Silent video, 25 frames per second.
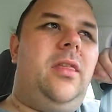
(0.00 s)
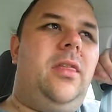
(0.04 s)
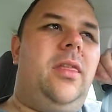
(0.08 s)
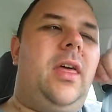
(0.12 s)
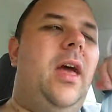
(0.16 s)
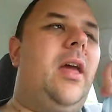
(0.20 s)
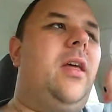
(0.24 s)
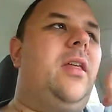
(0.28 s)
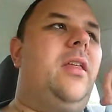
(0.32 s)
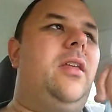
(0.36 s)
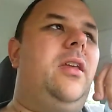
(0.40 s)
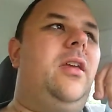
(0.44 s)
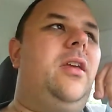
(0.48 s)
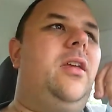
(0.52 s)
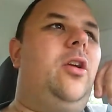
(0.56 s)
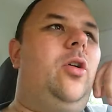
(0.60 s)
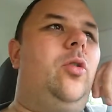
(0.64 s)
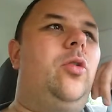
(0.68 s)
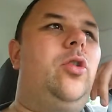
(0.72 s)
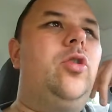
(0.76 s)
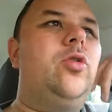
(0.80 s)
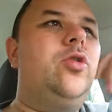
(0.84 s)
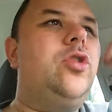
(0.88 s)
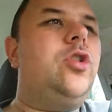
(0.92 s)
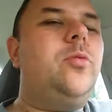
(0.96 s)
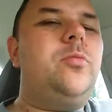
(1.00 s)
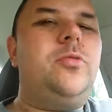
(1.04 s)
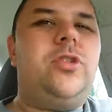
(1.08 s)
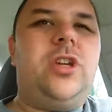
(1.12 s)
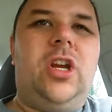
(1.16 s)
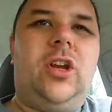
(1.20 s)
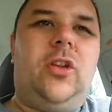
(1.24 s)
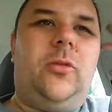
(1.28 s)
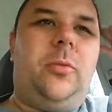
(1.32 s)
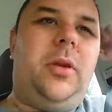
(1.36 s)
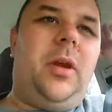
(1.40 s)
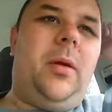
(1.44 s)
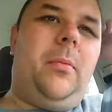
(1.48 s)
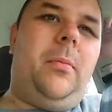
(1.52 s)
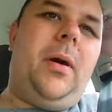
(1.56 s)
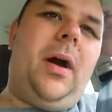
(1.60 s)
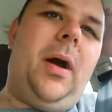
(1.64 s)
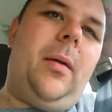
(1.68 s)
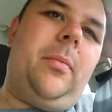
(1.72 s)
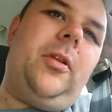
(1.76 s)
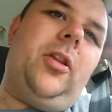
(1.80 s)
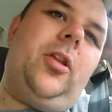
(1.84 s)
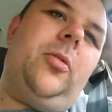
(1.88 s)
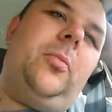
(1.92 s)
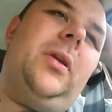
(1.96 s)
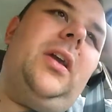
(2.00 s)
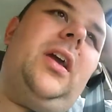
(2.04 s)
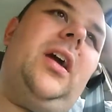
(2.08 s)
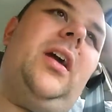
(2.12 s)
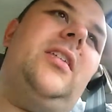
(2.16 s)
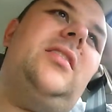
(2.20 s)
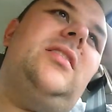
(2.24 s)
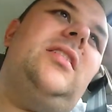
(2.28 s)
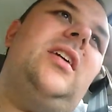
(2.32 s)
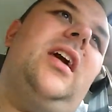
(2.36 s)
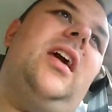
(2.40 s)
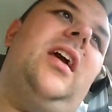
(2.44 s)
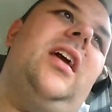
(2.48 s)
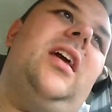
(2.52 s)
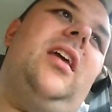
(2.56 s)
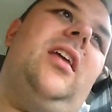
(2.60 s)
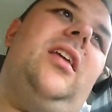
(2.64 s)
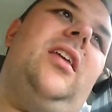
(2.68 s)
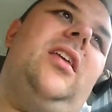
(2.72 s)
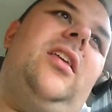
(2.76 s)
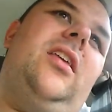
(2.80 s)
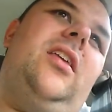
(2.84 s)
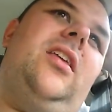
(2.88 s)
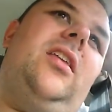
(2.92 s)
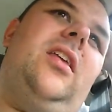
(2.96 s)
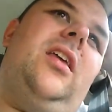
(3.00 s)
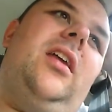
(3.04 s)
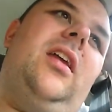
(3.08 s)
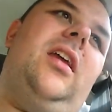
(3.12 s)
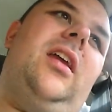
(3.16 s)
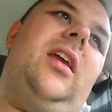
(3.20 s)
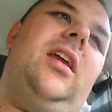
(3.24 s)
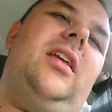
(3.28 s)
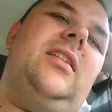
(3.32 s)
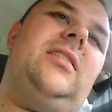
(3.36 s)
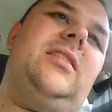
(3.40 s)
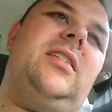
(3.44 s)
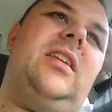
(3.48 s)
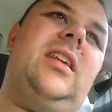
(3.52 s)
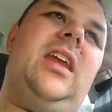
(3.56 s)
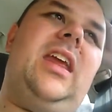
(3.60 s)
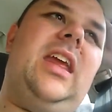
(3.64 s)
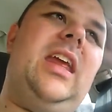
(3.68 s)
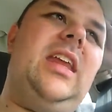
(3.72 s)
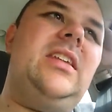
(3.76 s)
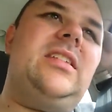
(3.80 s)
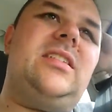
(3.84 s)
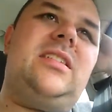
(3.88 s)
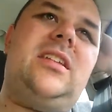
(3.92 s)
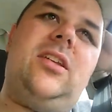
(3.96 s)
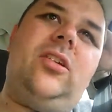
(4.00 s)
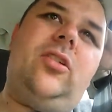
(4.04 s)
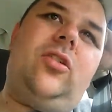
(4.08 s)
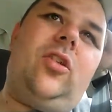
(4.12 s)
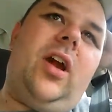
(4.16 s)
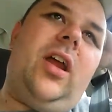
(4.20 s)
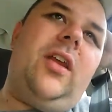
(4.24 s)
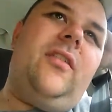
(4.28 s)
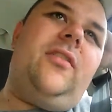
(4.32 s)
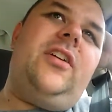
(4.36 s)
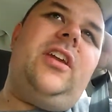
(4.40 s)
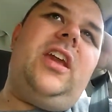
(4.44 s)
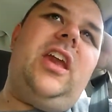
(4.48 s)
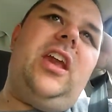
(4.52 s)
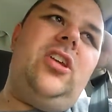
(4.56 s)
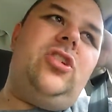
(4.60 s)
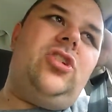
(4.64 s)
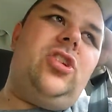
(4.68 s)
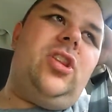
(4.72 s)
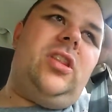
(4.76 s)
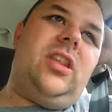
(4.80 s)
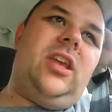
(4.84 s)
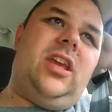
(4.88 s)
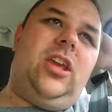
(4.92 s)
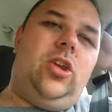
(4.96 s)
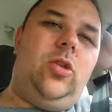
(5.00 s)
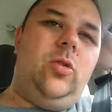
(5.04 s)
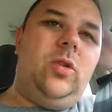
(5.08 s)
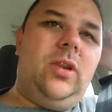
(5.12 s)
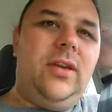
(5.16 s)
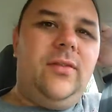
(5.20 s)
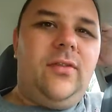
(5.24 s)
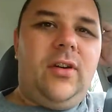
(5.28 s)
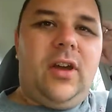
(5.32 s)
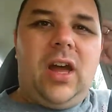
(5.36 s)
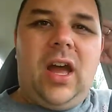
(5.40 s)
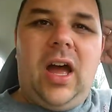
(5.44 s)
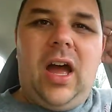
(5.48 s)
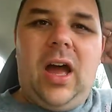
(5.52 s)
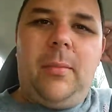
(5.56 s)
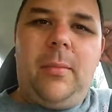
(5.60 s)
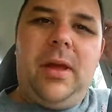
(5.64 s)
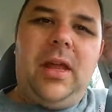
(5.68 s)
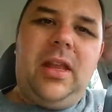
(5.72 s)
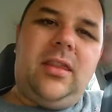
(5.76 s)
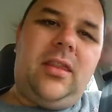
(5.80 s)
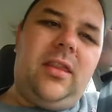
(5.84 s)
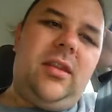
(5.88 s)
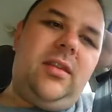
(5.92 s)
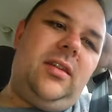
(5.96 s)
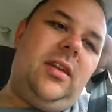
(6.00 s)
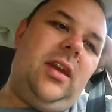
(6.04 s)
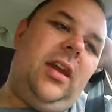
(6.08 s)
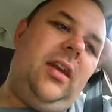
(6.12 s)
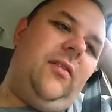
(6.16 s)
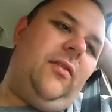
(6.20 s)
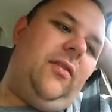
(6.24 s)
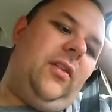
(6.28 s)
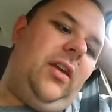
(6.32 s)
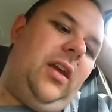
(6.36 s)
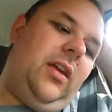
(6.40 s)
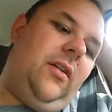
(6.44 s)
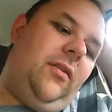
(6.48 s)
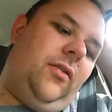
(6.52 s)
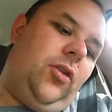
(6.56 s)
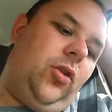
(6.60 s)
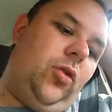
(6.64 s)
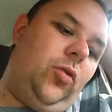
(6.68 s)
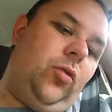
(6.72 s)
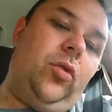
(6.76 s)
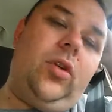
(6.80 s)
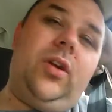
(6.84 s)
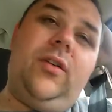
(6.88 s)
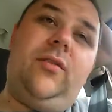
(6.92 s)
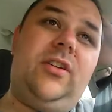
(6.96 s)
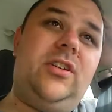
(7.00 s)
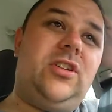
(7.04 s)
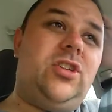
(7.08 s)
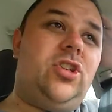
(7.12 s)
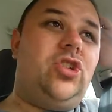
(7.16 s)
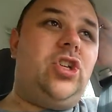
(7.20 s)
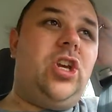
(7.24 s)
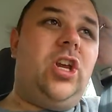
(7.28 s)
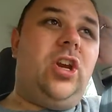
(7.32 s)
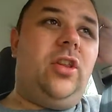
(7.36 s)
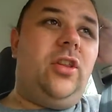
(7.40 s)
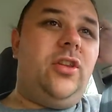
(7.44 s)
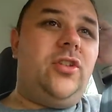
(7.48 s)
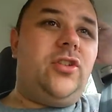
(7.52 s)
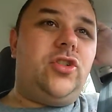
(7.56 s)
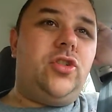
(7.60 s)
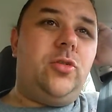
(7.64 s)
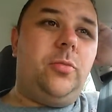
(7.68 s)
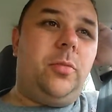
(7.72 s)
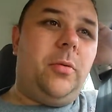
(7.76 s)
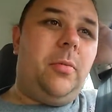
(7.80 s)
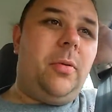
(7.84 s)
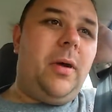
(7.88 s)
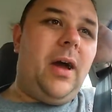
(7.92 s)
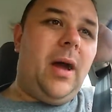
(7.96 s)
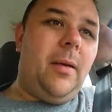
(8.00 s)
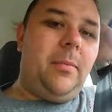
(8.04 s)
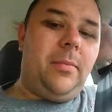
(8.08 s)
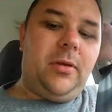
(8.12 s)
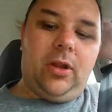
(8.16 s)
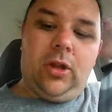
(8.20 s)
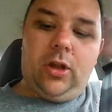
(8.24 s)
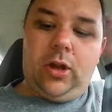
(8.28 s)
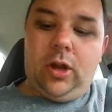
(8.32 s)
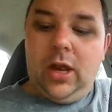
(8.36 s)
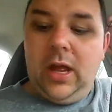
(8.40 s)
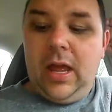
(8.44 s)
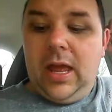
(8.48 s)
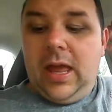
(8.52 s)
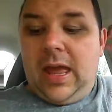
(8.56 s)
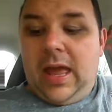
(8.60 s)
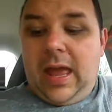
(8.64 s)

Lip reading: YouTube channels become popular because it's an instant gratification thing. You leave a comment that if it's a channel that's super popular